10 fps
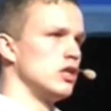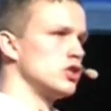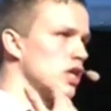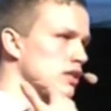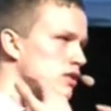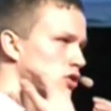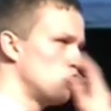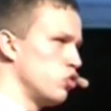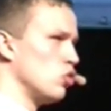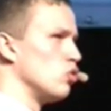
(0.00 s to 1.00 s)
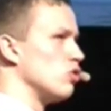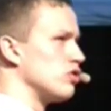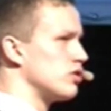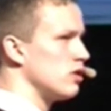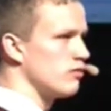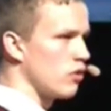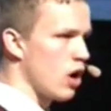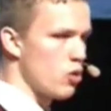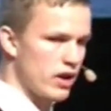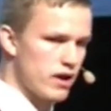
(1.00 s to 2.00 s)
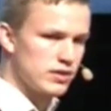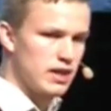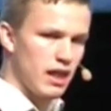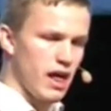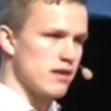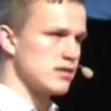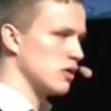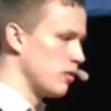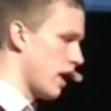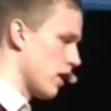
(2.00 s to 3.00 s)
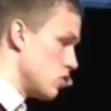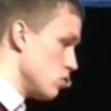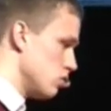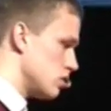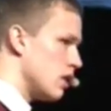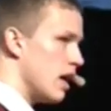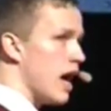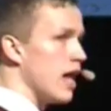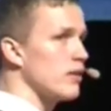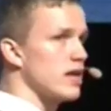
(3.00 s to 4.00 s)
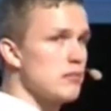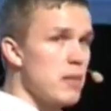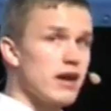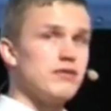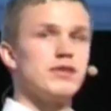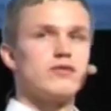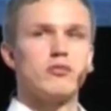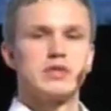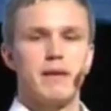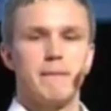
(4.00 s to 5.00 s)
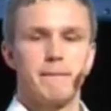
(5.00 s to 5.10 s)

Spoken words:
Just tools for our everyday lives that we can use and we can benefit from them.